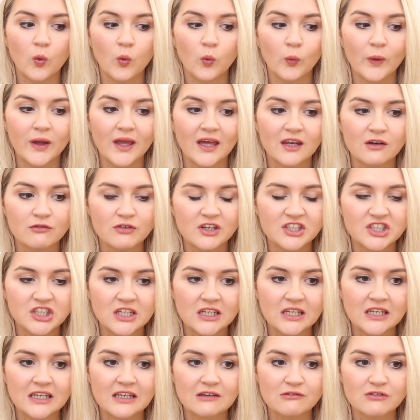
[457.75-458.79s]
We had
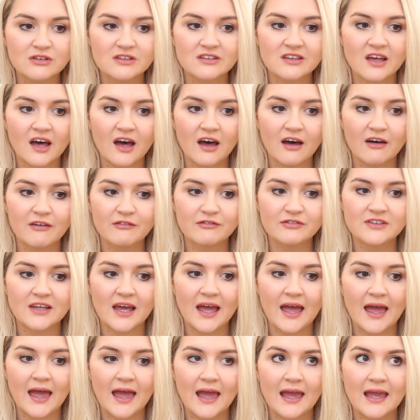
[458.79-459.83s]
originally reserved
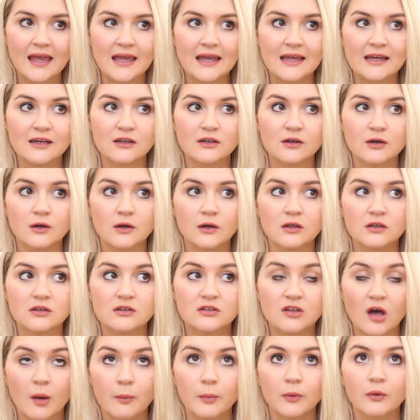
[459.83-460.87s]
a
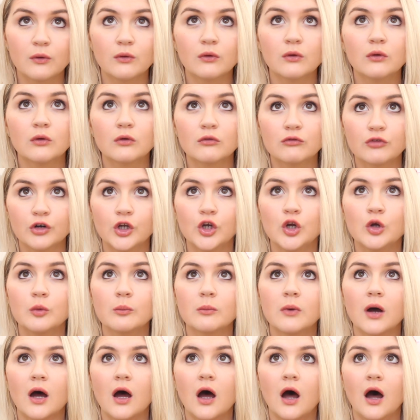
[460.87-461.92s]
double
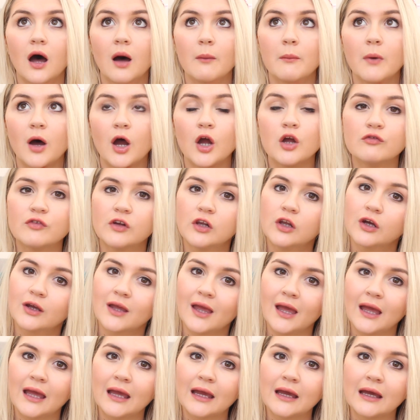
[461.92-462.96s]
room
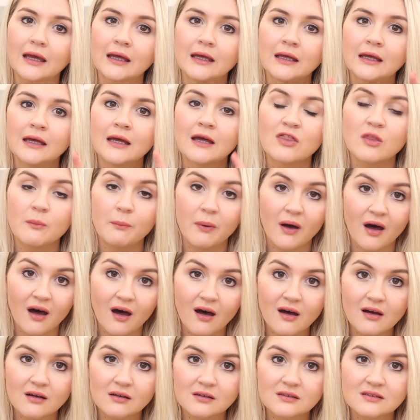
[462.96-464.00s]
overlooking the
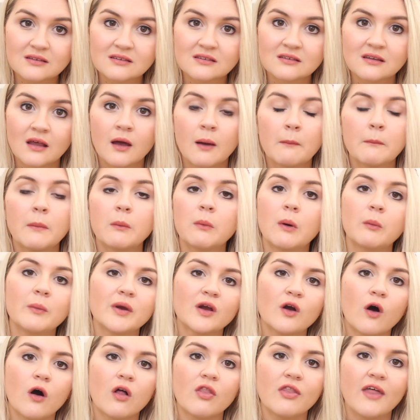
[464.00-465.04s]
parks, but when
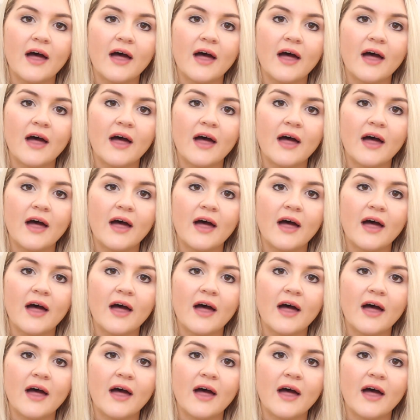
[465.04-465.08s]
we got